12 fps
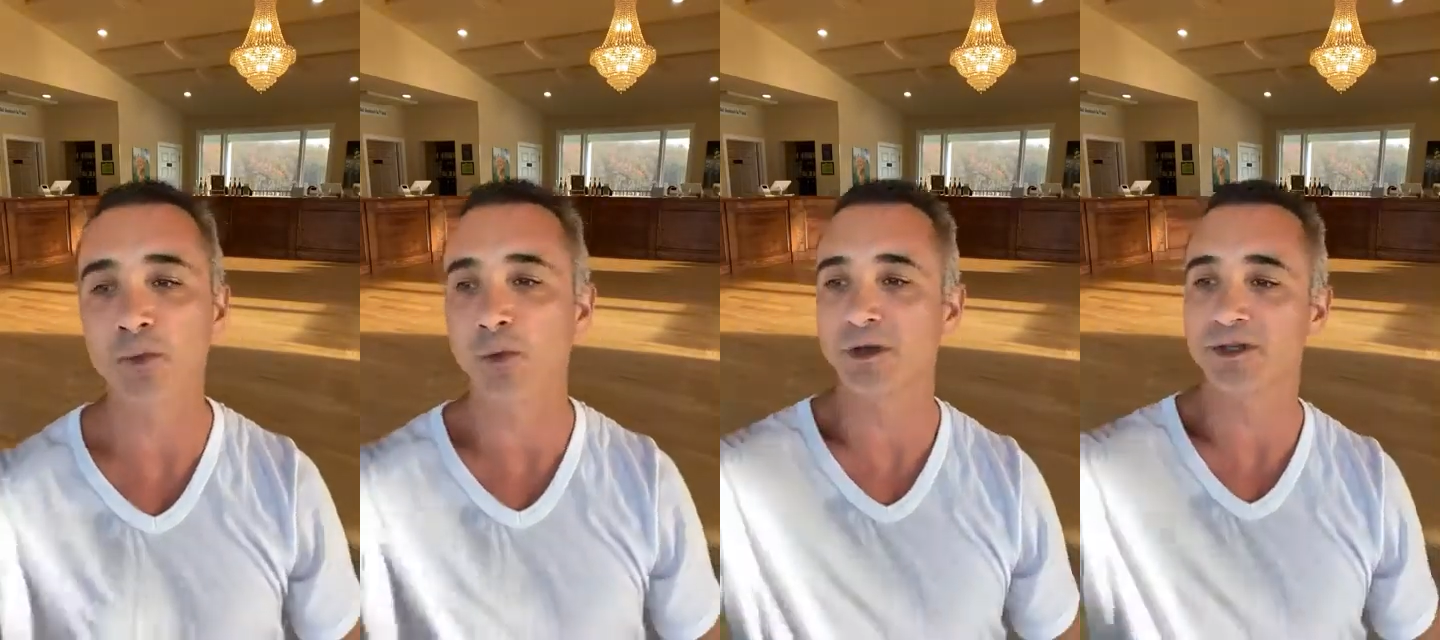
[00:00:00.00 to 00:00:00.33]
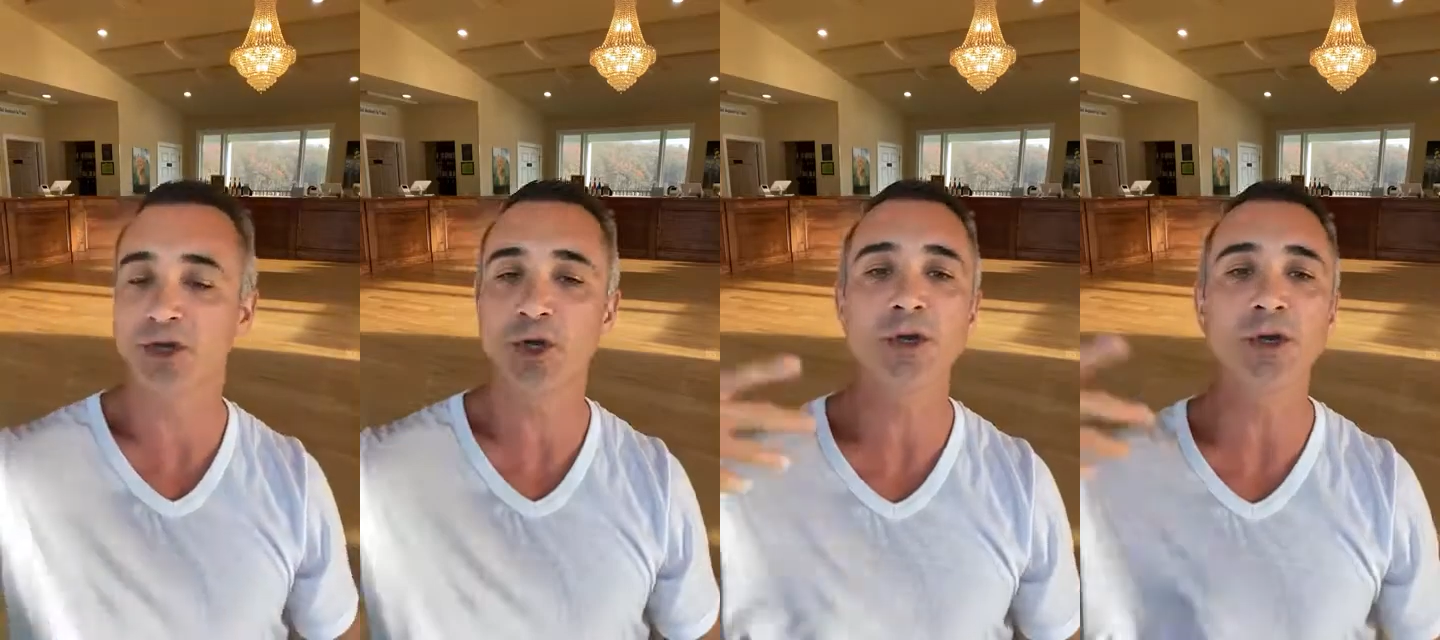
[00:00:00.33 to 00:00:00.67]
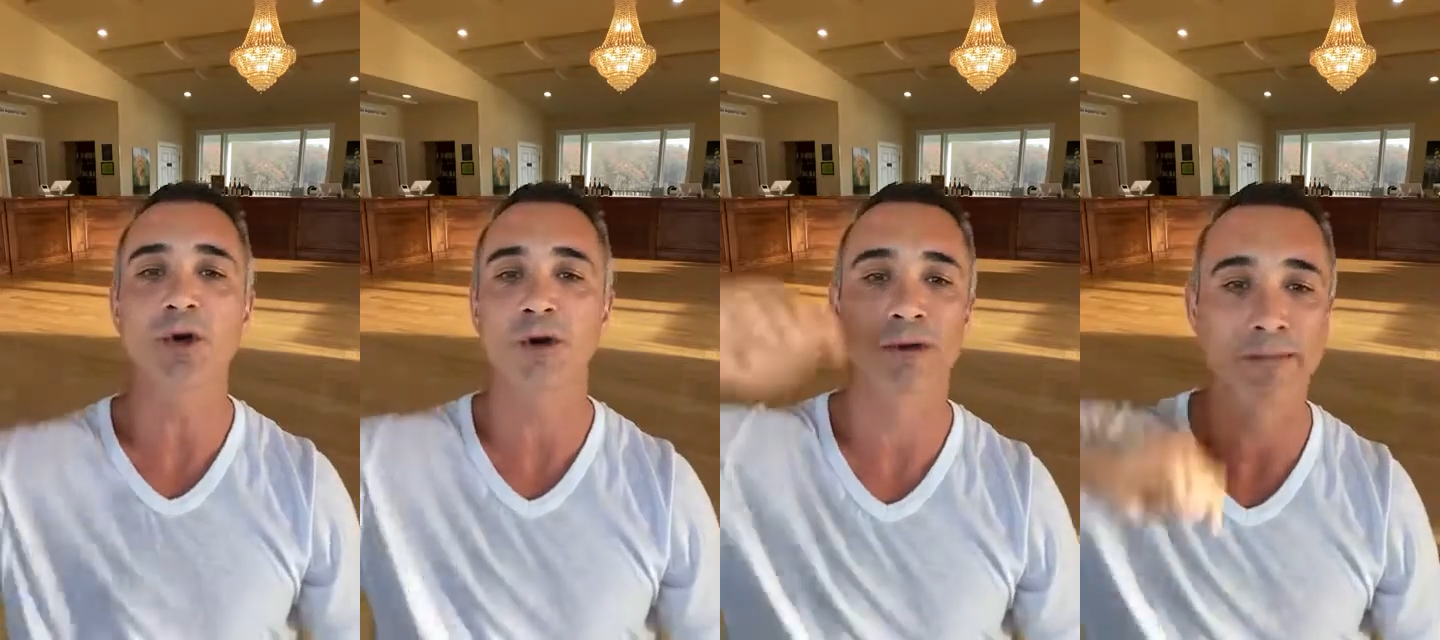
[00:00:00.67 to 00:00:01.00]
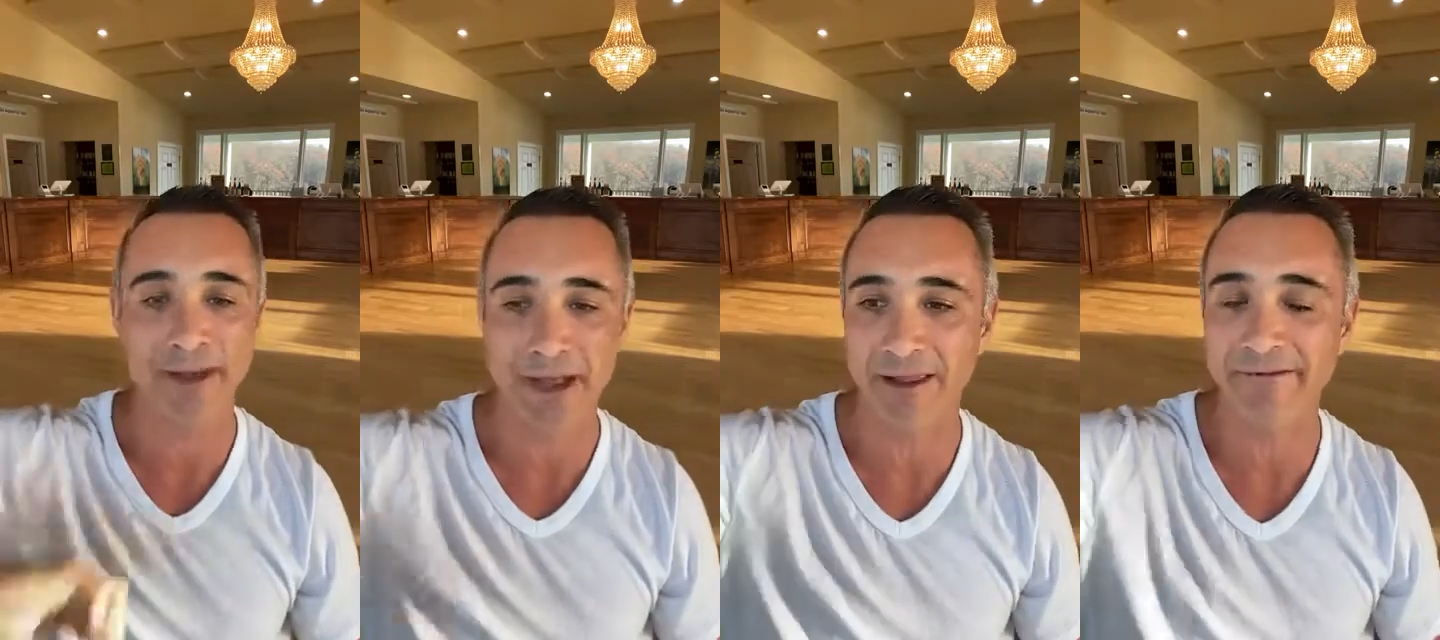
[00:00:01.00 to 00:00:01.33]
the world to you or
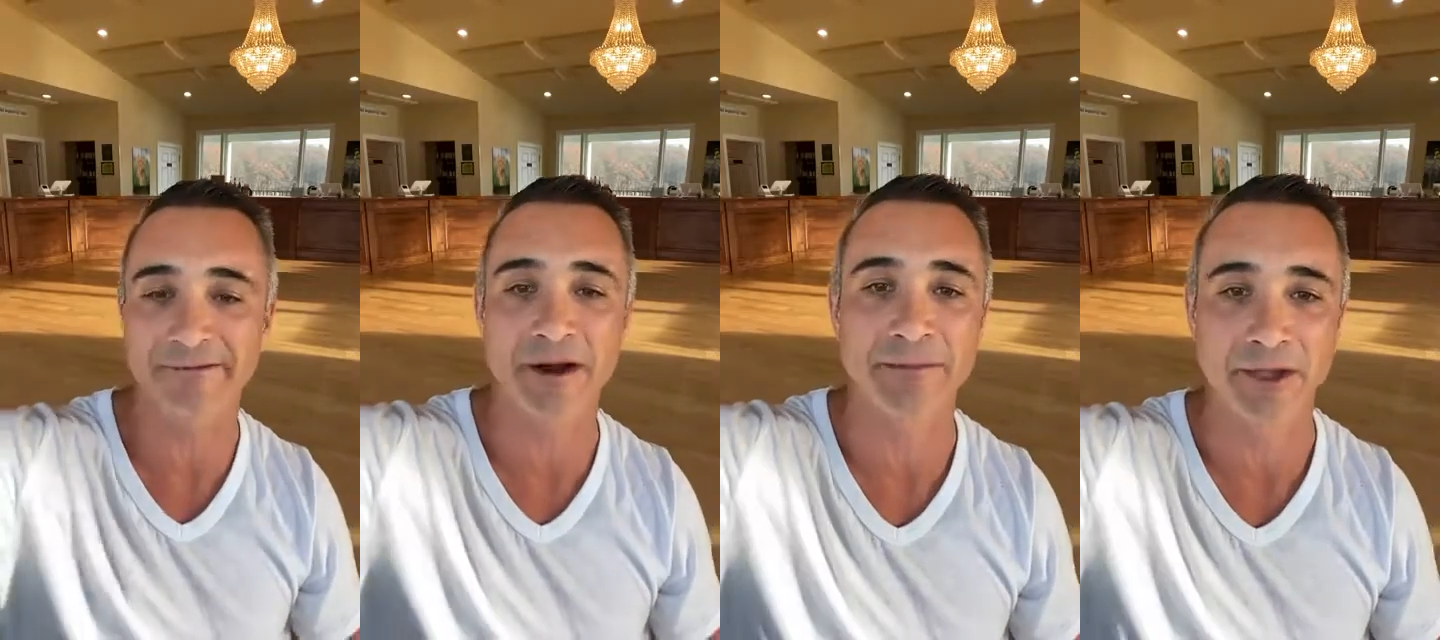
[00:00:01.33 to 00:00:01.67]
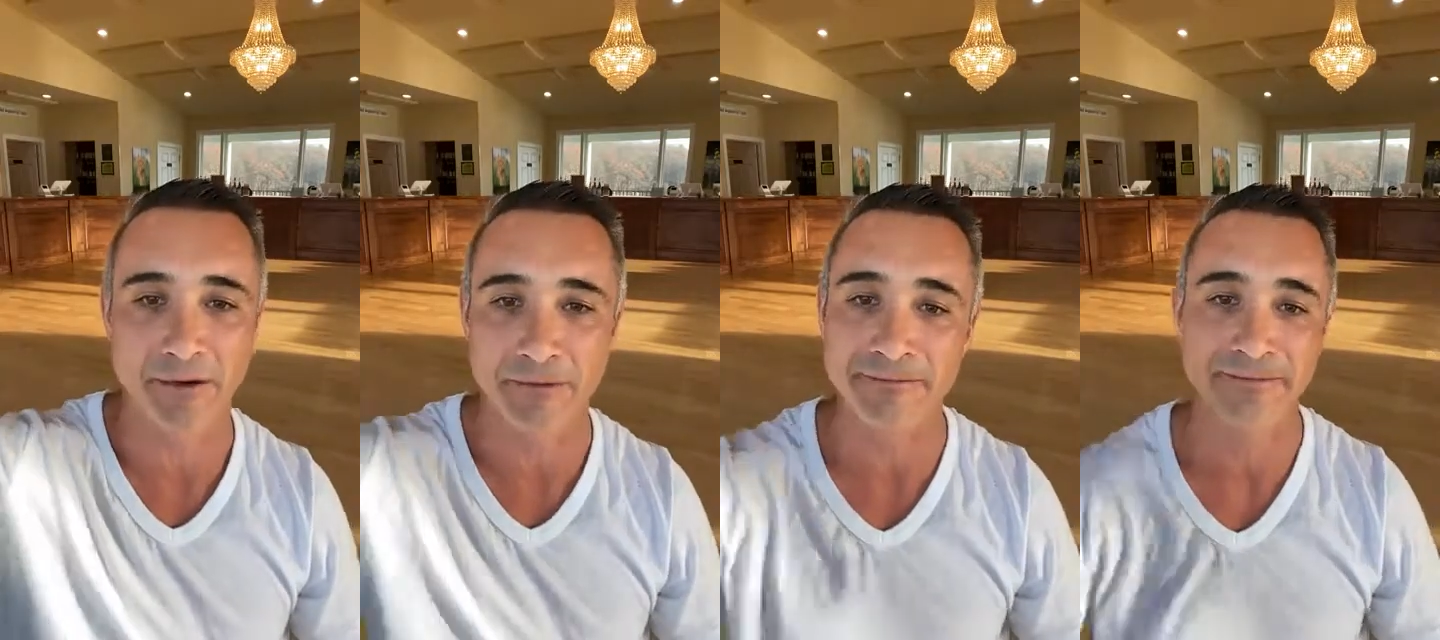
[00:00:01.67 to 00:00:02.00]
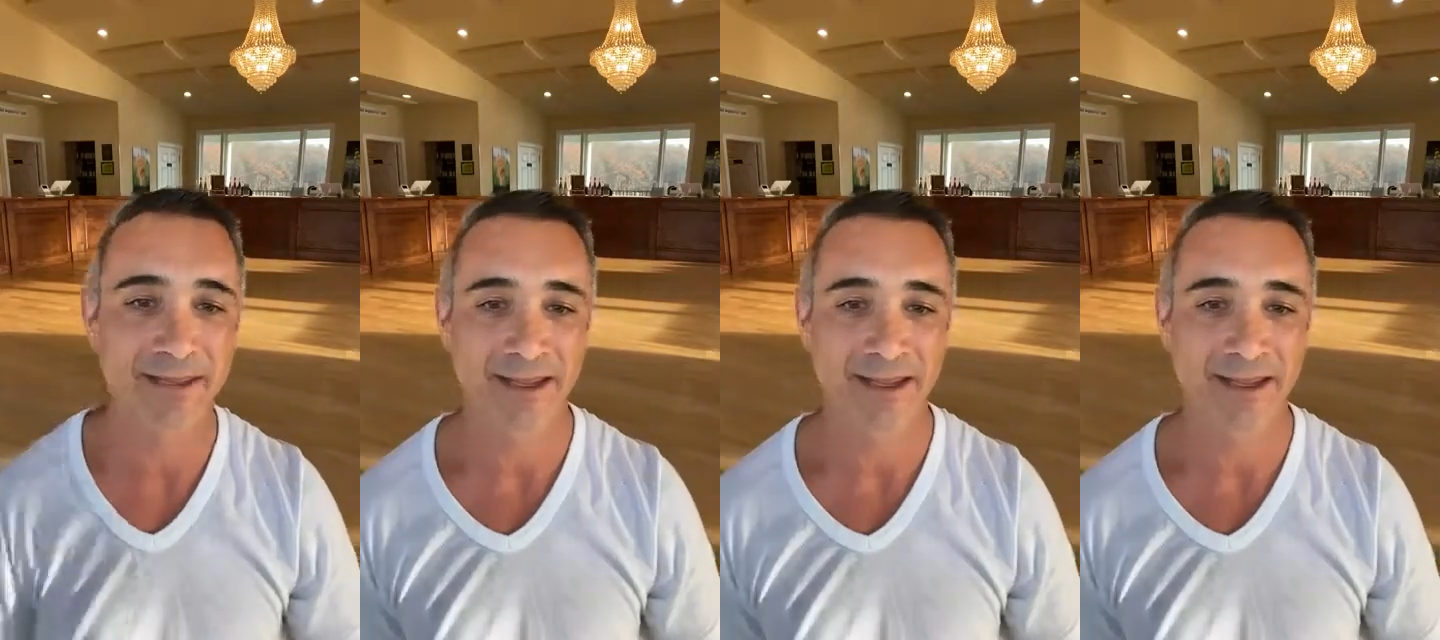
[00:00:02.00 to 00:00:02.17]
repel it from you.